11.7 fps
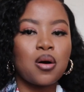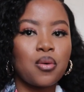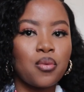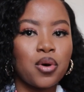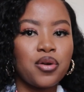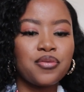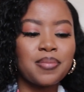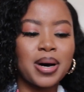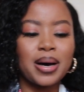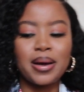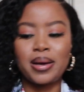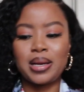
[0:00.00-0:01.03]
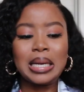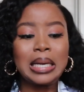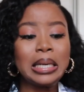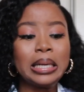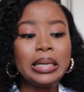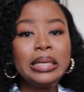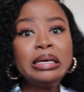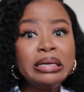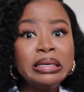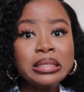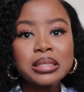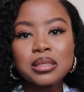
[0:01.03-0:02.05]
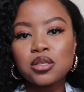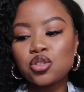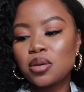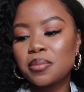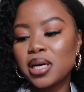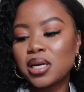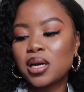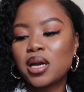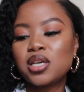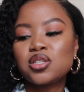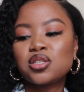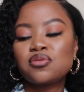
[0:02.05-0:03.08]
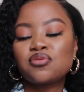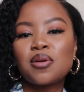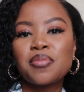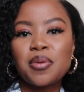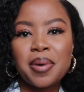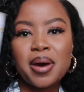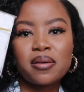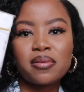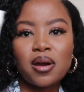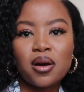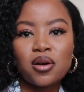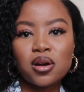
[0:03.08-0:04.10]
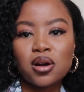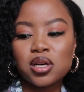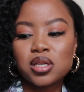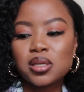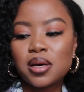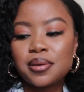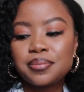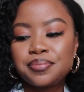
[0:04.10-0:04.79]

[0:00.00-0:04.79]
one of my least dramatic lashes from the pack that I got last time.